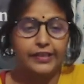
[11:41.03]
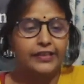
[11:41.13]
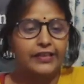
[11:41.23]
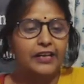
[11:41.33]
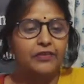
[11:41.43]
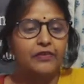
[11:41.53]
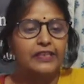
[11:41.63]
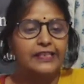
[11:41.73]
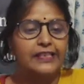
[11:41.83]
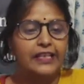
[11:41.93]
that we
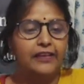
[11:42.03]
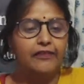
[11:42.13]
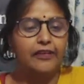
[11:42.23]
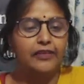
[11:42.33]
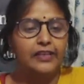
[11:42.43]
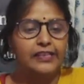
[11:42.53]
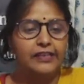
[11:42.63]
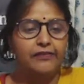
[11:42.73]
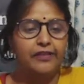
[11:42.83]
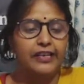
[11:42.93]
will see when we see
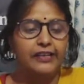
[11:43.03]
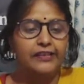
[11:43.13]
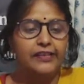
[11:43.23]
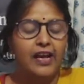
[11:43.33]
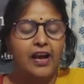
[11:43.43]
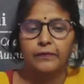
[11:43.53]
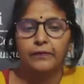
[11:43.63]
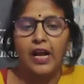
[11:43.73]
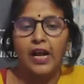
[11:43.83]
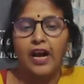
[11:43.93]
veins,
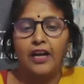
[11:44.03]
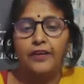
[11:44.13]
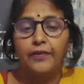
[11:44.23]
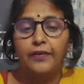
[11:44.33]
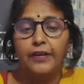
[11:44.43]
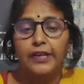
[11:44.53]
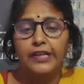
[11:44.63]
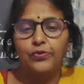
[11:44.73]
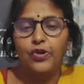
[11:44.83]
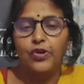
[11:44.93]
arteries do
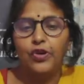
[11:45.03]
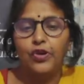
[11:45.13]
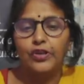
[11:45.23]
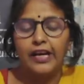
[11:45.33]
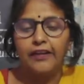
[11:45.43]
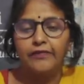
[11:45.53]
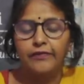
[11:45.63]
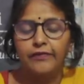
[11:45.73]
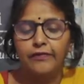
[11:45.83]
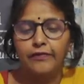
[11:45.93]
not have
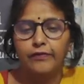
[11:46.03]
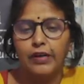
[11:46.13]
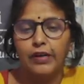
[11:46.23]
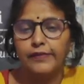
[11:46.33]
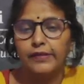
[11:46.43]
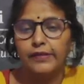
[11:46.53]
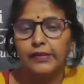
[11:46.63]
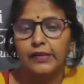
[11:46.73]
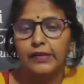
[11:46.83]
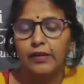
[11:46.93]
valves.
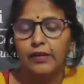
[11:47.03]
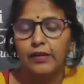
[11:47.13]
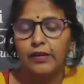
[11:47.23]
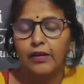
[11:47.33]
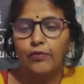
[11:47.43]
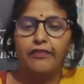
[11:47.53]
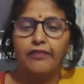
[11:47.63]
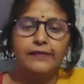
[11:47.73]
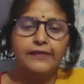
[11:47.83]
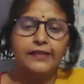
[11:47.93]
What are
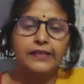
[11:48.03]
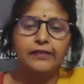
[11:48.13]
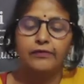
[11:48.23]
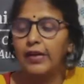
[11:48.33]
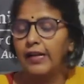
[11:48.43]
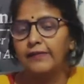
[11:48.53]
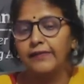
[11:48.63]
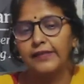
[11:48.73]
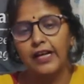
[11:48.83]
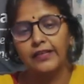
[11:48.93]
valves? Valves are